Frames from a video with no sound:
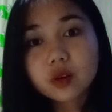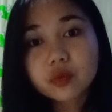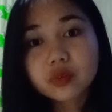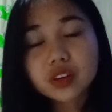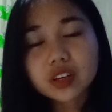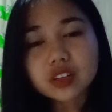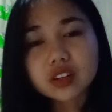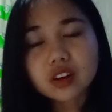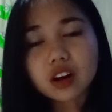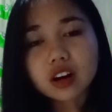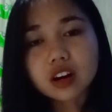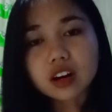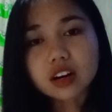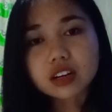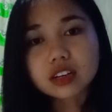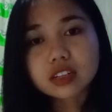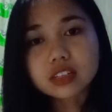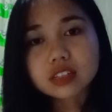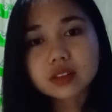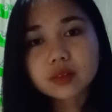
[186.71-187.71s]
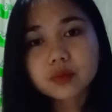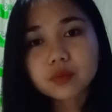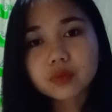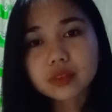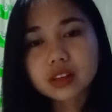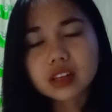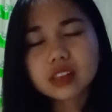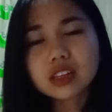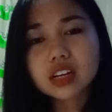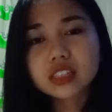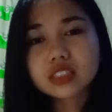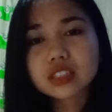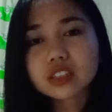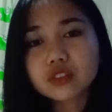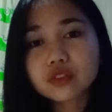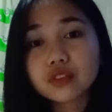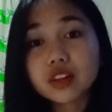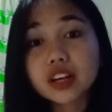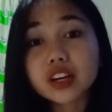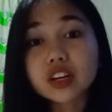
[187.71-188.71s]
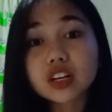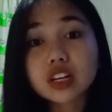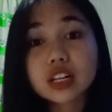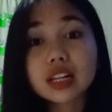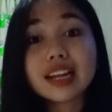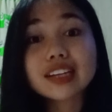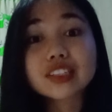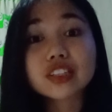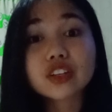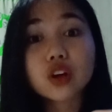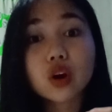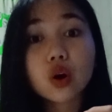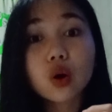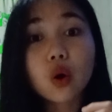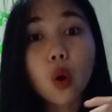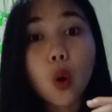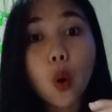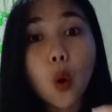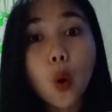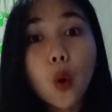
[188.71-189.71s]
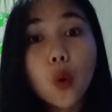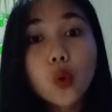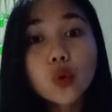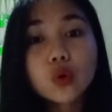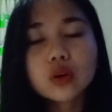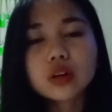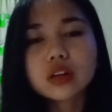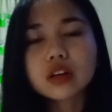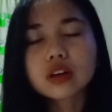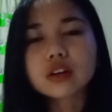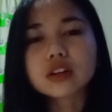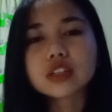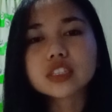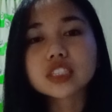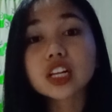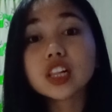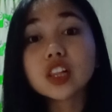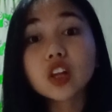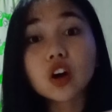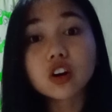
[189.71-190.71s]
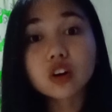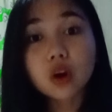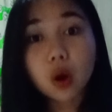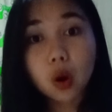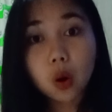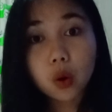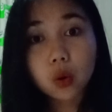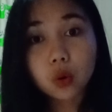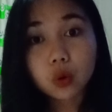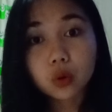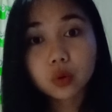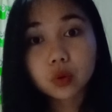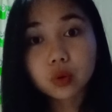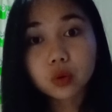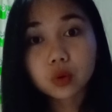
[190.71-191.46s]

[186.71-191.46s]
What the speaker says: that are a lot of like letter O or the long O